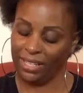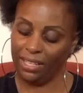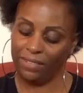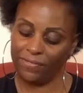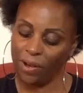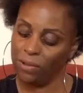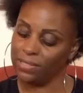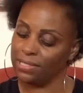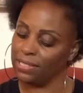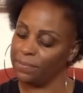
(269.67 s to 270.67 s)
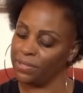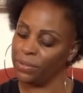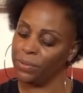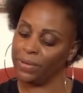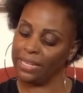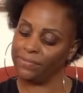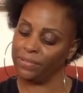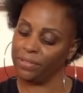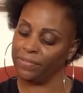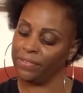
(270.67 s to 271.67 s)
He falls asleep so
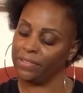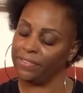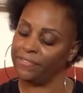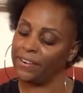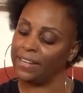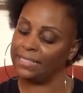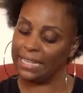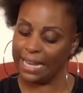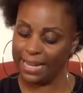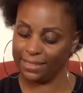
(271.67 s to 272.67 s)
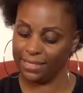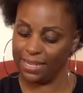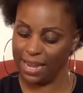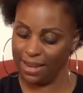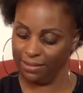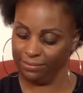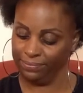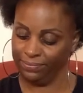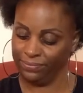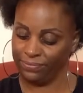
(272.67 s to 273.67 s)
grateful for the fun he had today,
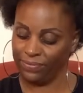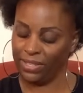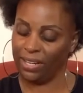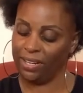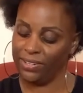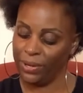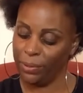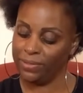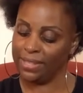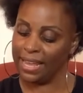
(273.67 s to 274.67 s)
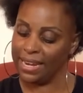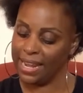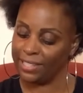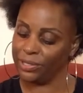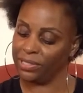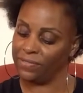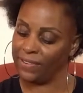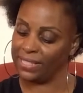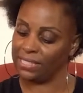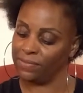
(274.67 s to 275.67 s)
and knows that next year's
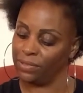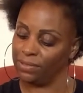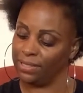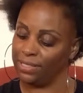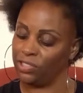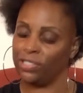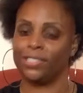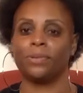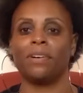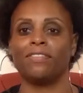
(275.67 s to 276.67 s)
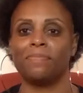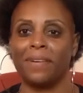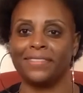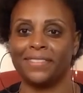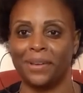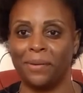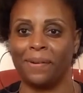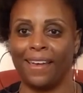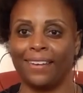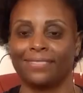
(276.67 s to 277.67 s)
festival is just twelve months
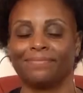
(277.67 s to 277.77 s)
away.